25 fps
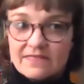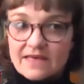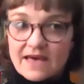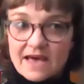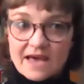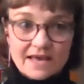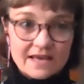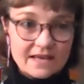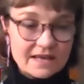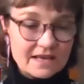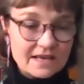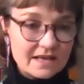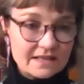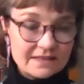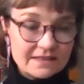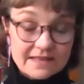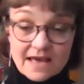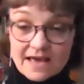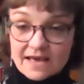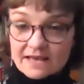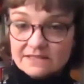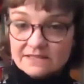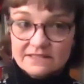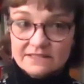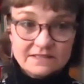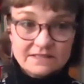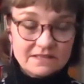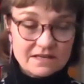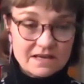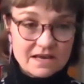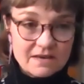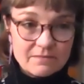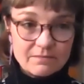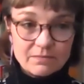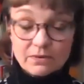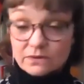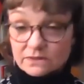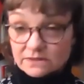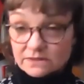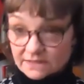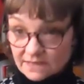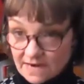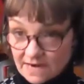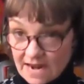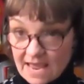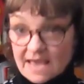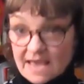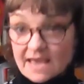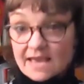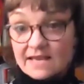that that puts
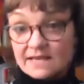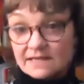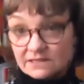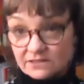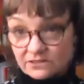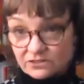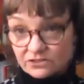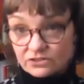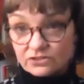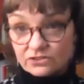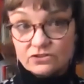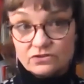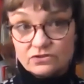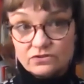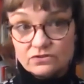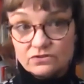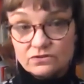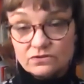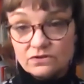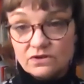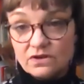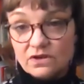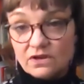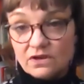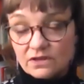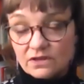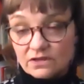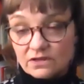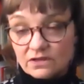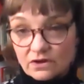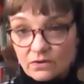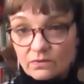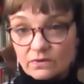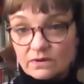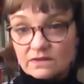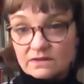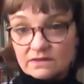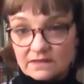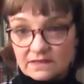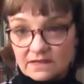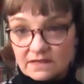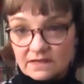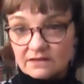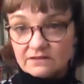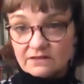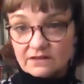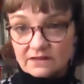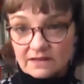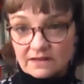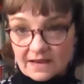an end to, you know, what
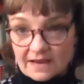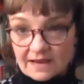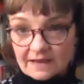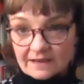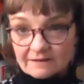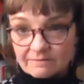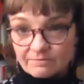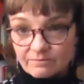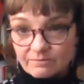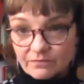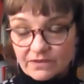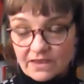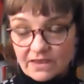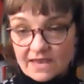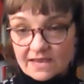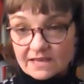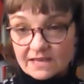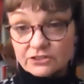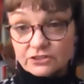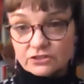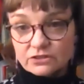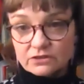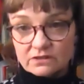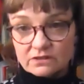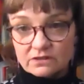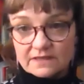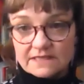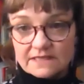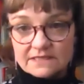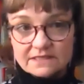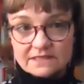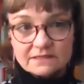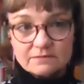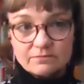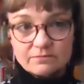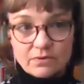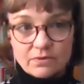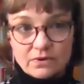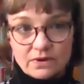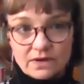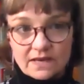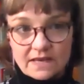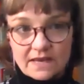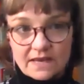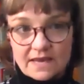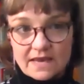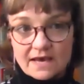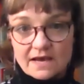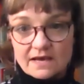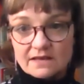like the issue Linda's
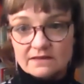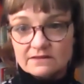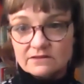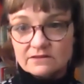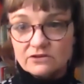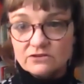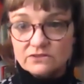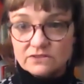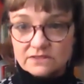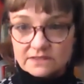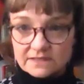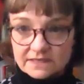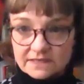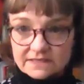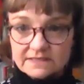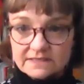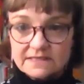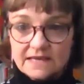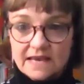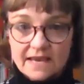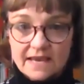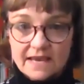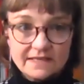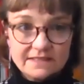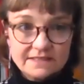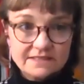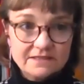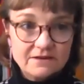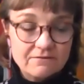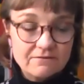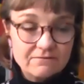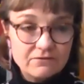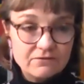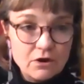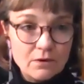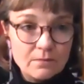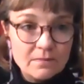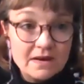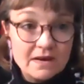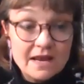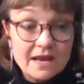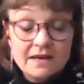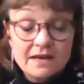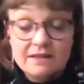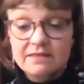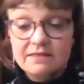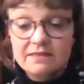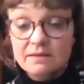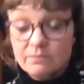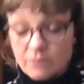pointing out. Those six to eight
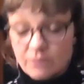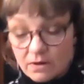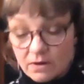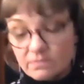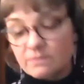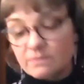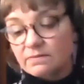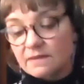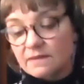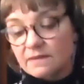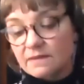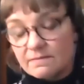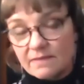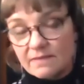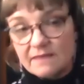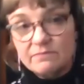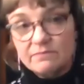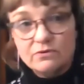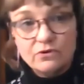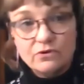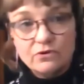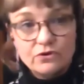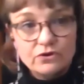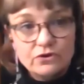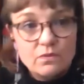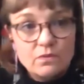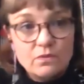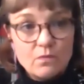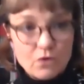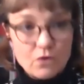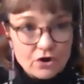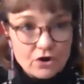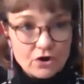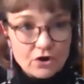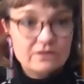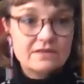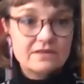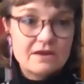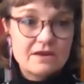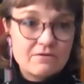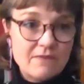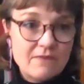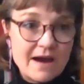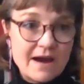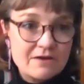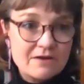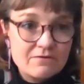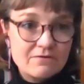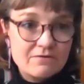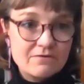self-nominated, they're probably people who can work their
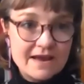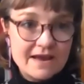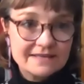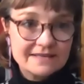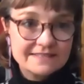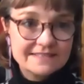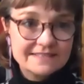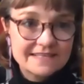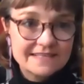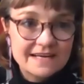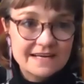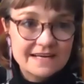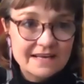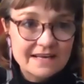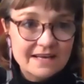way around